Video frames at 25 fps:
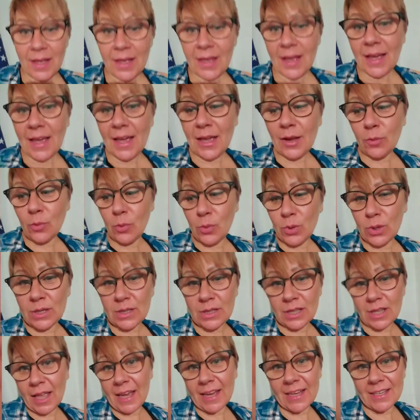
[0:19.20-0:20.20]
I
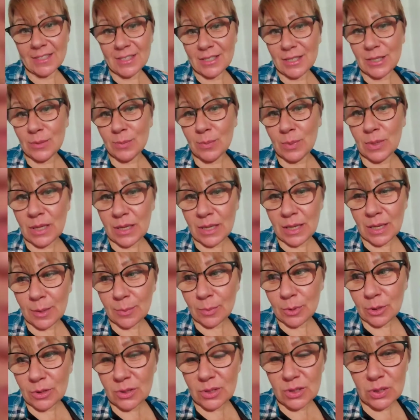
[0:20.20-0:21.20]
would like to be
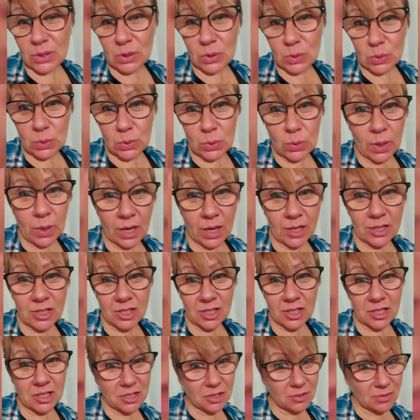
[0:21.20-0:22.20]
able to
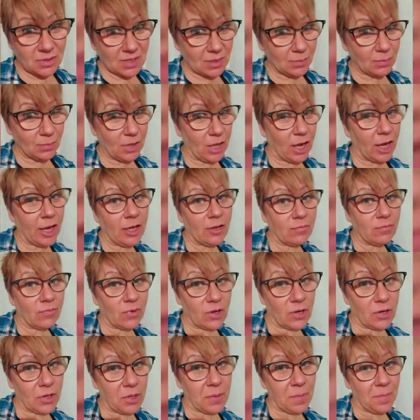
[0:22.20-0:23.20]
actually do some live
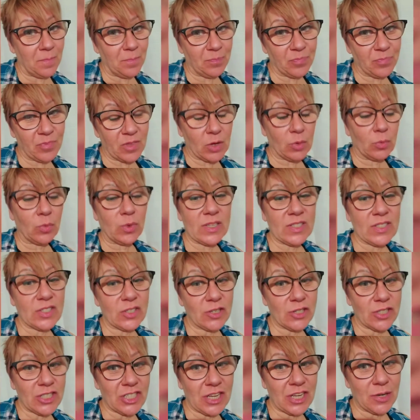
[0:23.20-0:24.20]

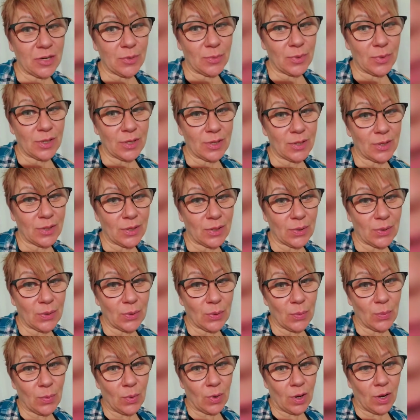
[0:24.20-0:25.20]
researching with
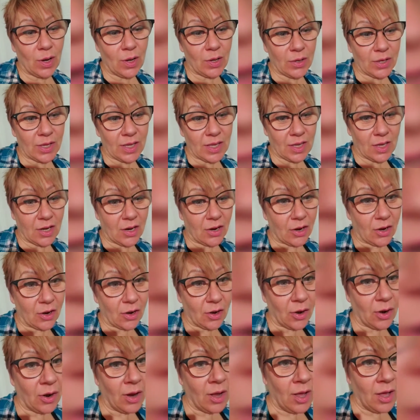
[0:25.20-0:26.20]
you while
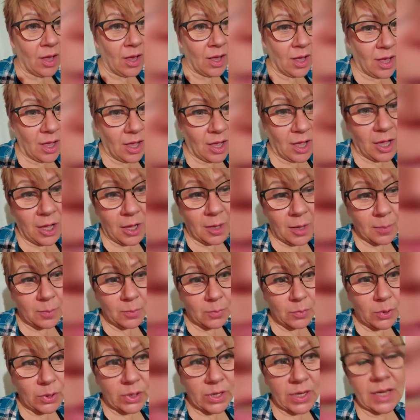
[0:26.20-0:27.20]
here
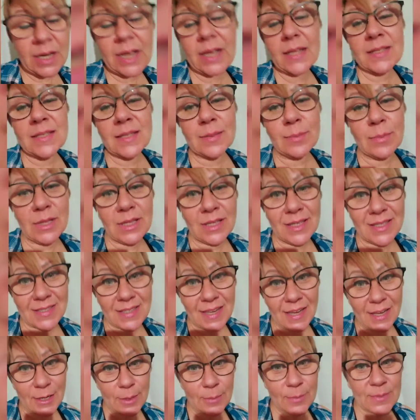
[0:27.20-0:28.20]
looking at some of these
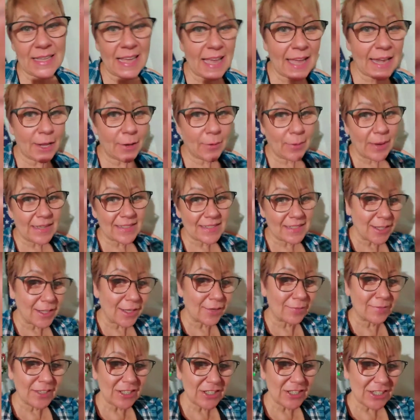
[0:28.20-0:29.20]
items. Anyways,
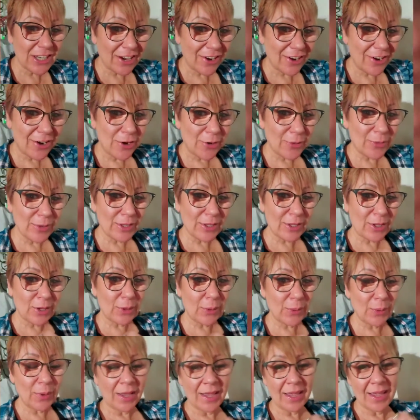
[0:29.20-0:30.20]
love to share all with
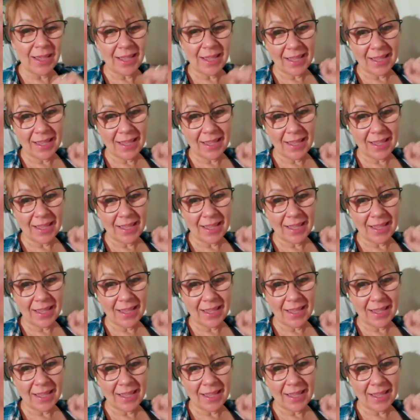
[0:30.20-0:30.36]
you.